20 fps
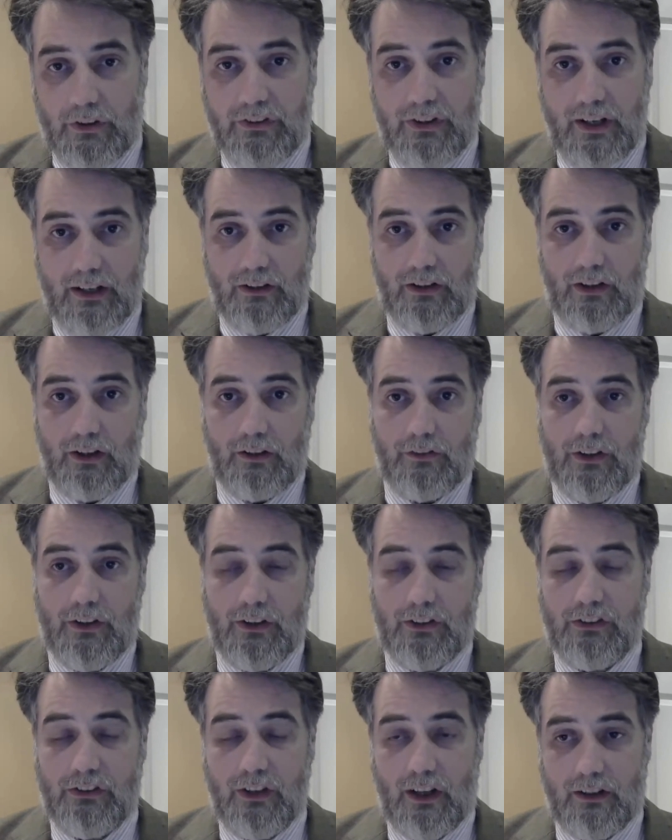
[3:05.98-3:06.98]
a centre for
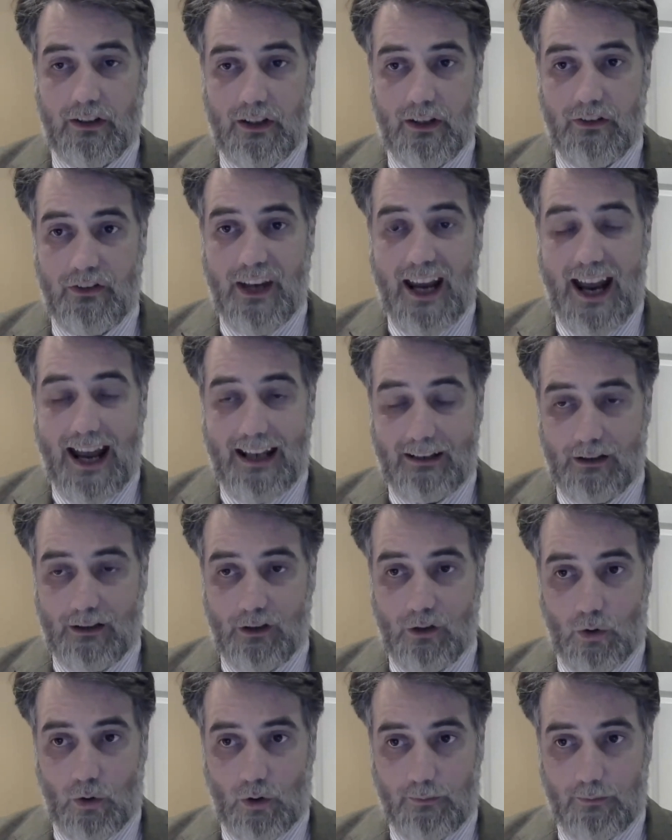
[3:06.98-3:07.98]
the study of
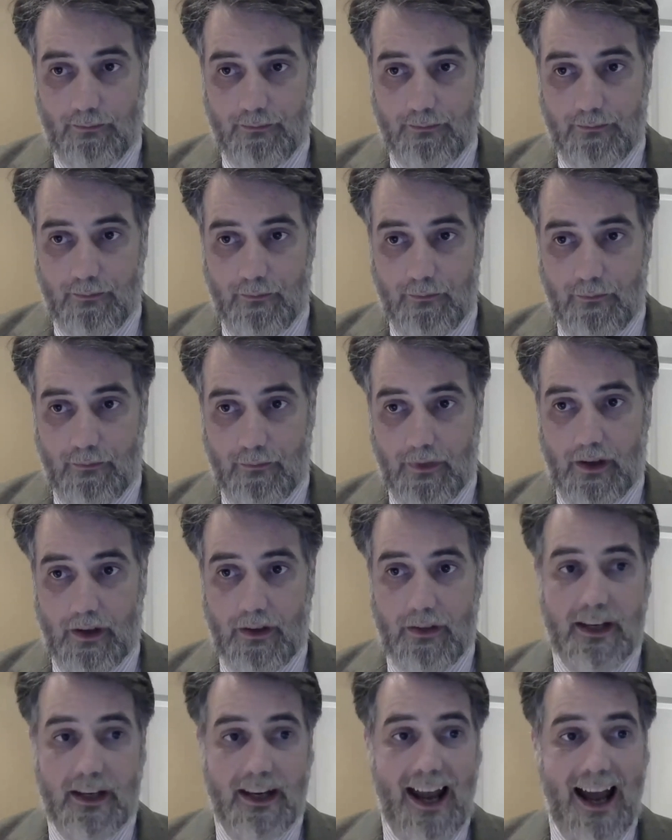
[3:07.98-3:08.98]
canon law.
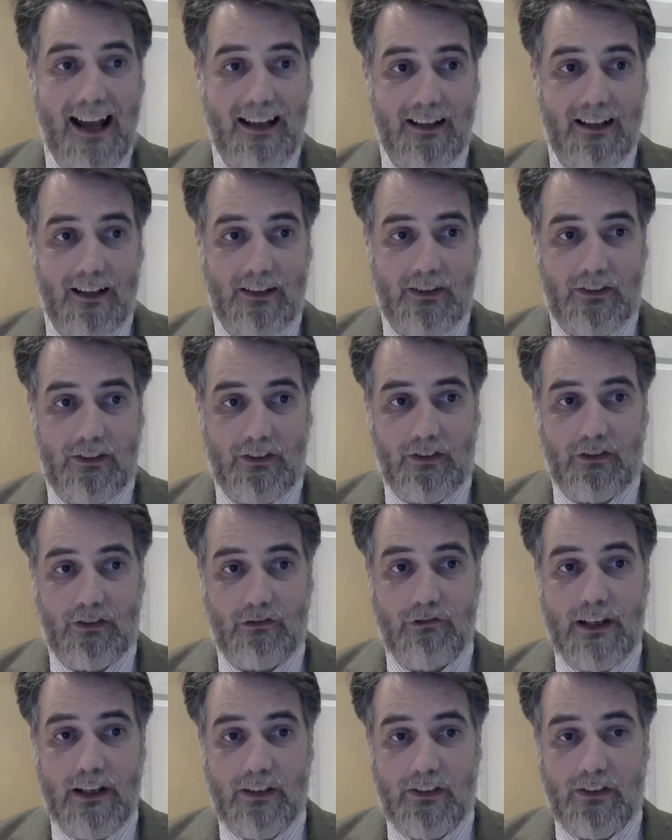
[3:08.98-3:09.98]
The
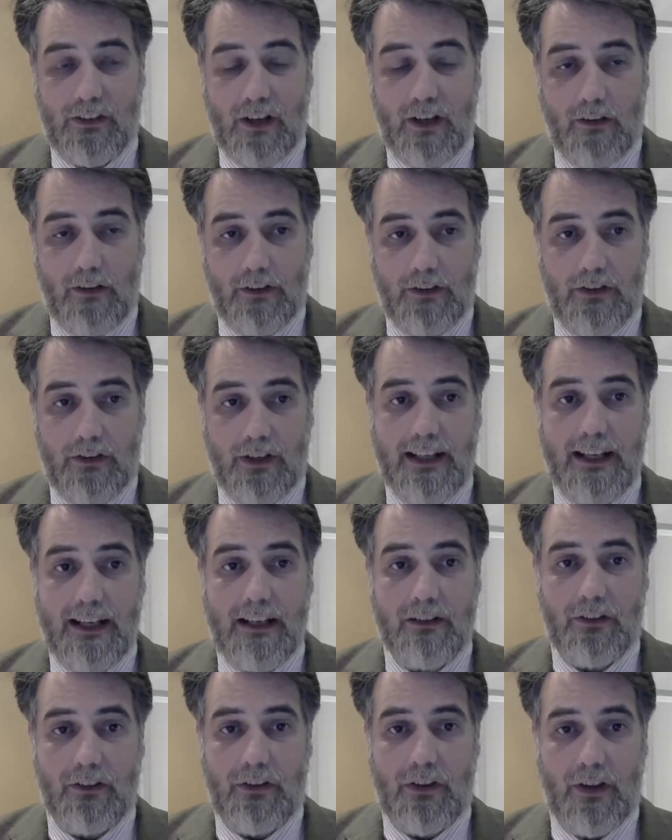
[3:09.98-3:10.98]
canonists rediscovered the
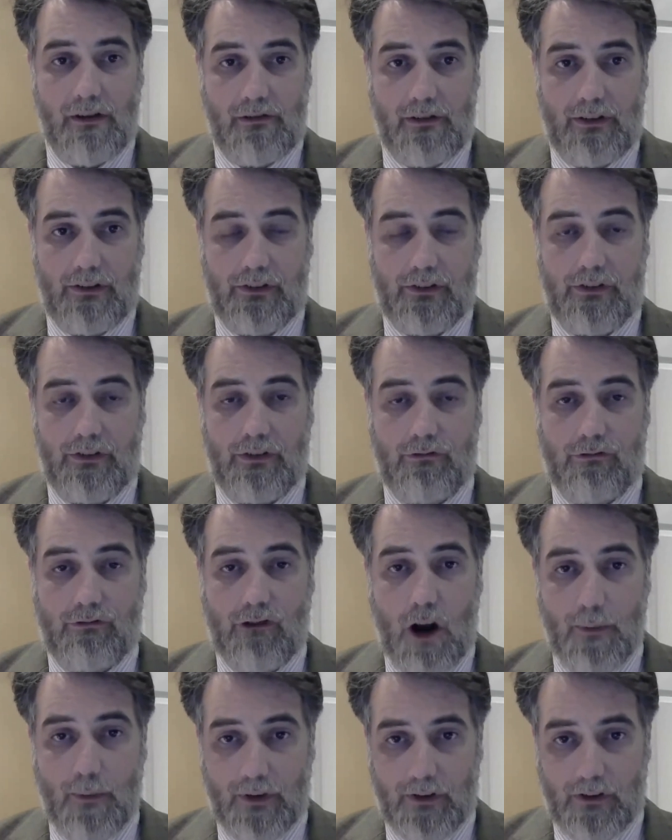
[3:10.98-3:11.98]
legal theorists of
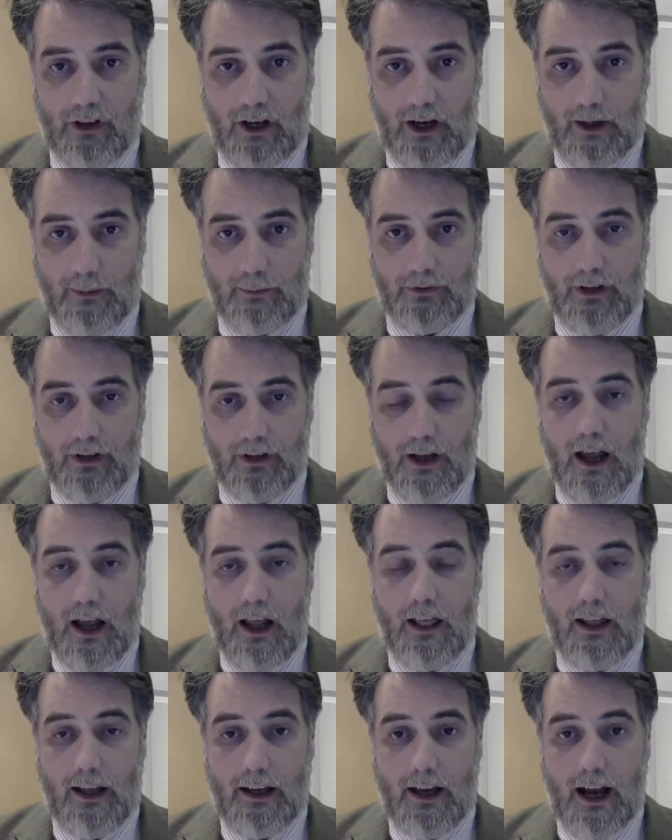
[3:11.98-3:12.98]
Roman times,
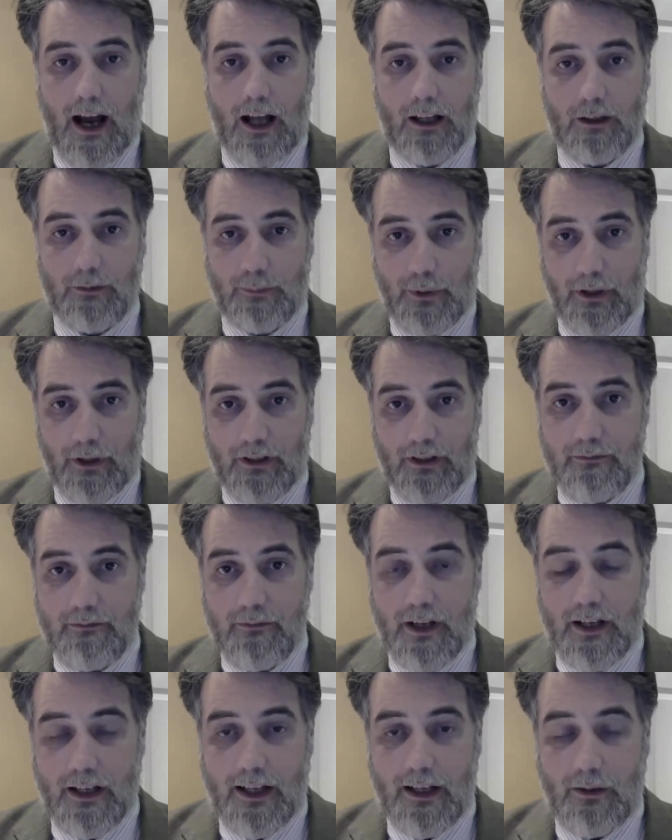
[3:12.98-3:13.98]
like Ulpian, and
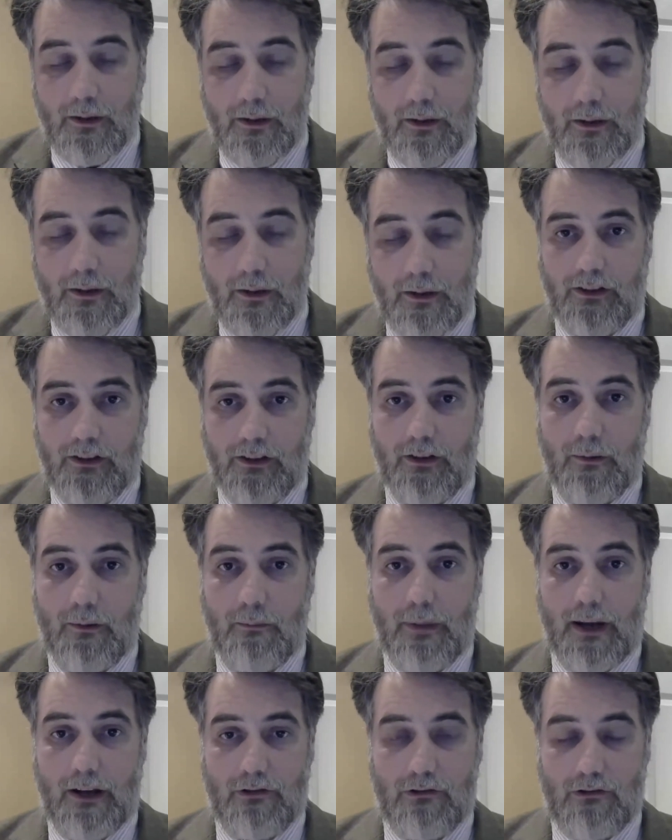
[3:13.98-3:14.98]
I think we'll get a nice
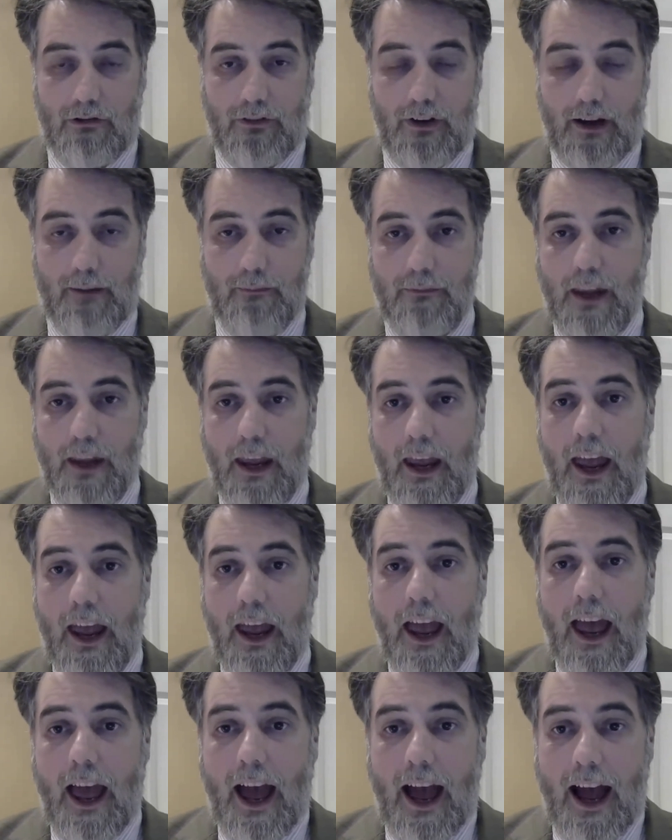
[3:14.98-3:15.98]
picture of him,
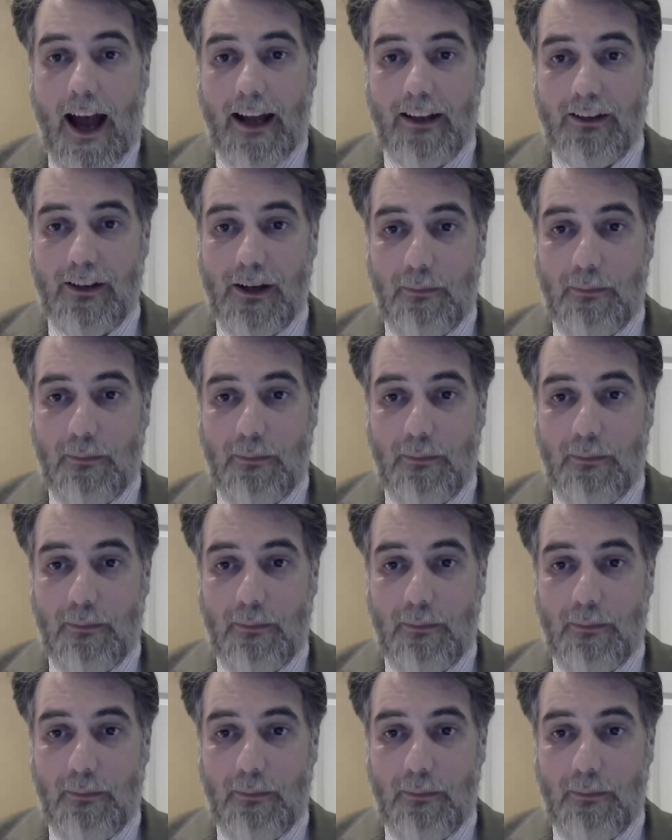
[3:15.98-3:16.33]
and